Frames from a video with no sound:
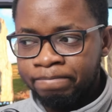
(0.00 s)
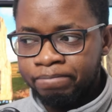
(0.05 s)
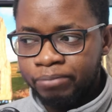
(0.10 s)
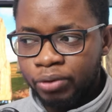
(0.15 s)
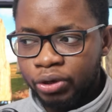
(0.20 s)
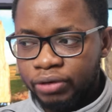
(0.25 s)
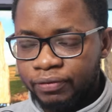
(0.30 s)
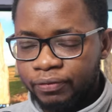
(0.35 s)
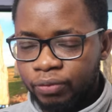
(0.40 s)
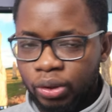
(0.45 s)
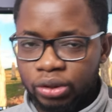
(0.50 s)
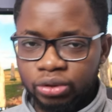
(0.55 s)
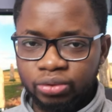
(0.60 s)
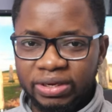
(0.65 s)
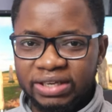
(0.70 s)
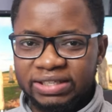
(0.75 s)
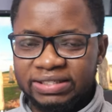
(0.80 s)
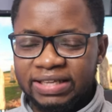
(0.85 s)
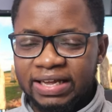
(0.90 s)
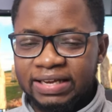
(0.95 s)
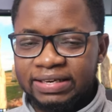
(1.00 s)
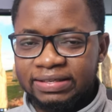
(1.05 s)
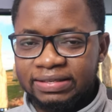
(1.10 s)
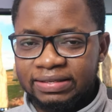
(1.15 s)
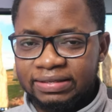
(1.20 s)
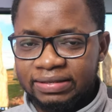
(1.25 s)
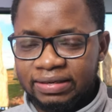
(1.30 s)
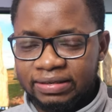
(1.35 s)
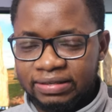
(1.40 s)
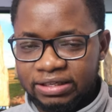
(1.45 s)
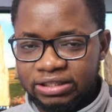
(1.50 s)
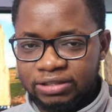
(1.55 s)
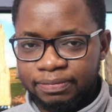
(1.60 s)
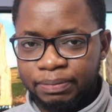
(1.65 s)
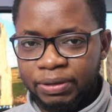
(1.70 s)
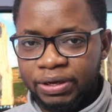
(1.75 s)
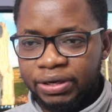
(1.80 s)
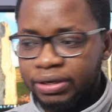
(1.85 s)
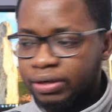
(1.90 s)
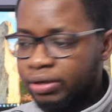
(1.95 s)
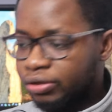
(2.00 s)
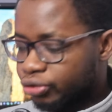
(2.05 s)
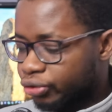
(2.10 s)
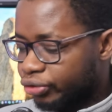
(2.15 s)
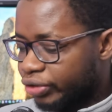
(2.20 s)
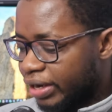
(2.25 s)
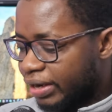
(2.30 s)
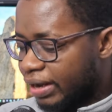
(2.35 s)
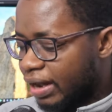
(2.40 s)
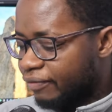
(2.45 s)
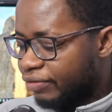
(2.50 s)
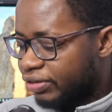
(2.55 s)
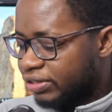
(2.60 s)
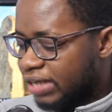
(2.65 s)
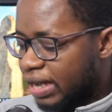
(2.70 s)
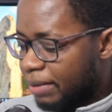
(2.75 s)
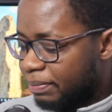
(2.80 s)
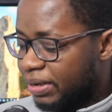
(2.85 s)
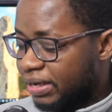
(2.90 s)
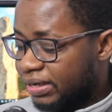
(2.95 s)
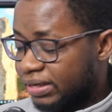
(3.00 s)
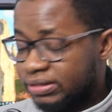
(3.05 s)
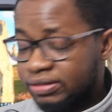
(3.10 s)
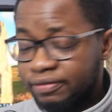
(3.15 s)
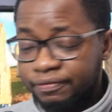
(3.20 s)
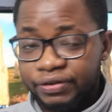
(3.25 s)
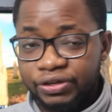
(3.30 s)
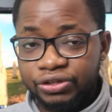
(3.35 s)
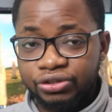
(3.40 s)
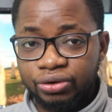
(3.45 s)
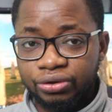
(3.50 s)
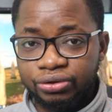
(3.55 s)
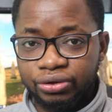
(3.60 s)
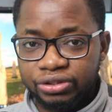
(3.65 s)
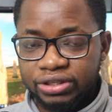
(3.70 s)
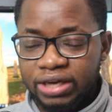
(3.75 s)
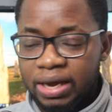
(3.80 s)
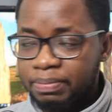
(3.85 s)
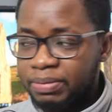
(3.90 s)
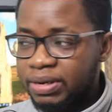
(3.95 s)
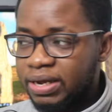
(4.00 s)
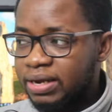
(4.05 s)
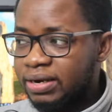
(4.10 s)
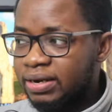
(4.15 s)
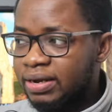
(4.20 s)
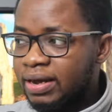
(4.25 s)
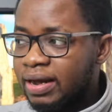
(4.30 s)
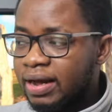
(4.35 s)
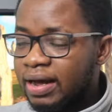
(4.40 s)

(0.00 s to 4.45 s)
But if you want to extend the display so that you have a tablet interface on your tablet